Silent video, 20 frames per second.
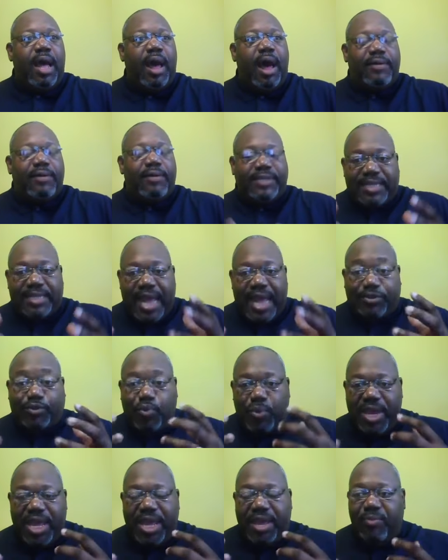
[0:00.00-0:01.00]

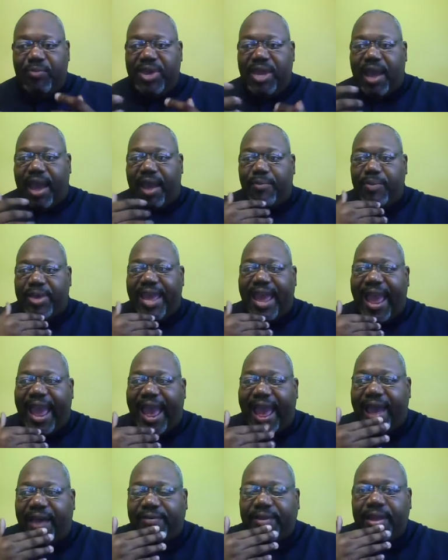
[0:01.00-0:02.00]
oftentimes we we we
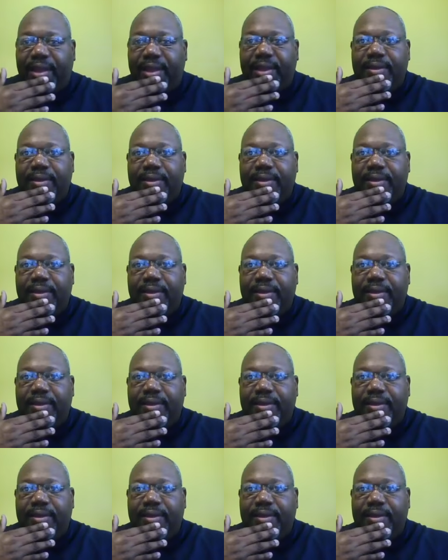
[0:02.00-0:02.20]
have